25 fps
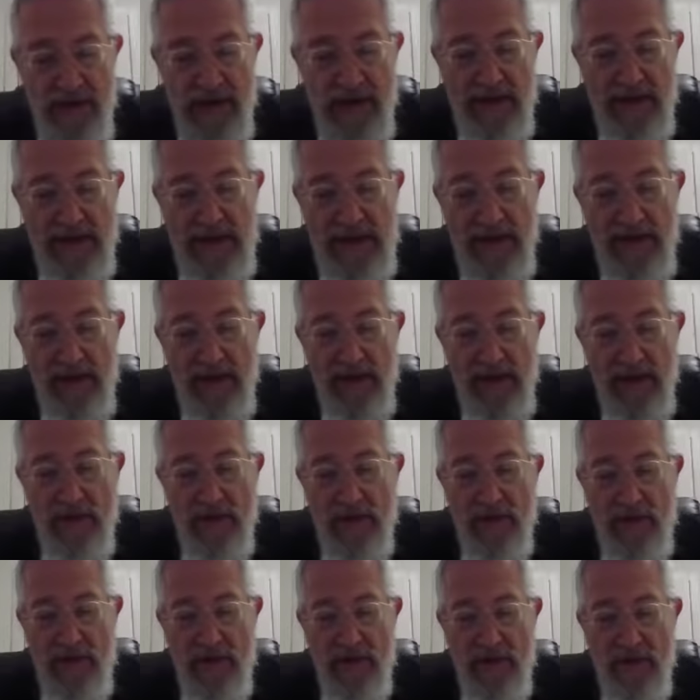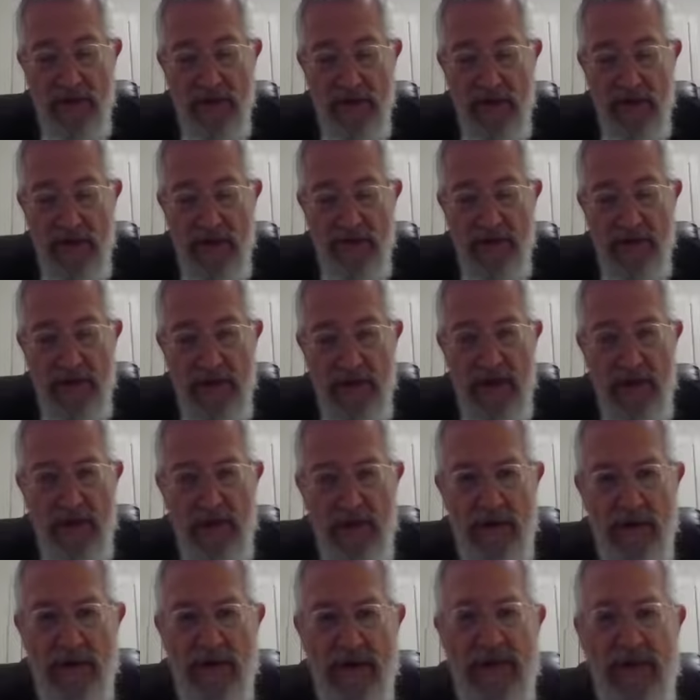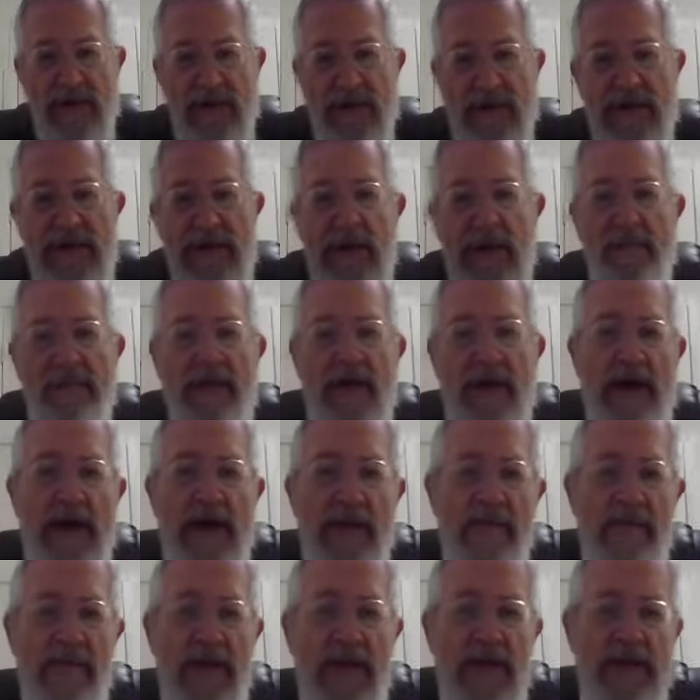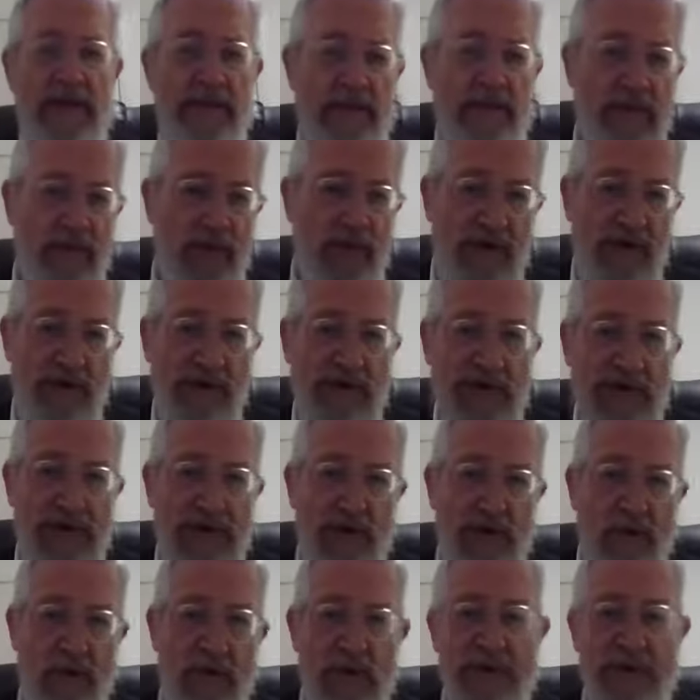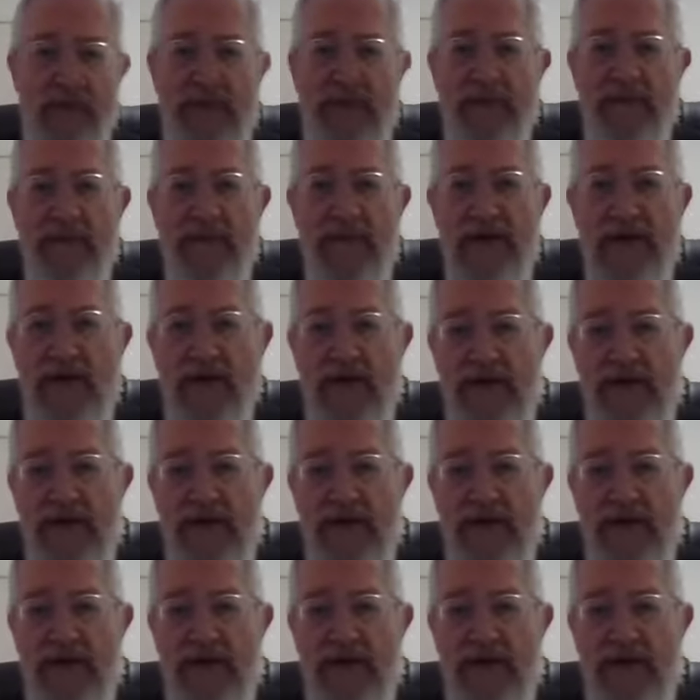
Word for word: in order that there not be a mix between men and women,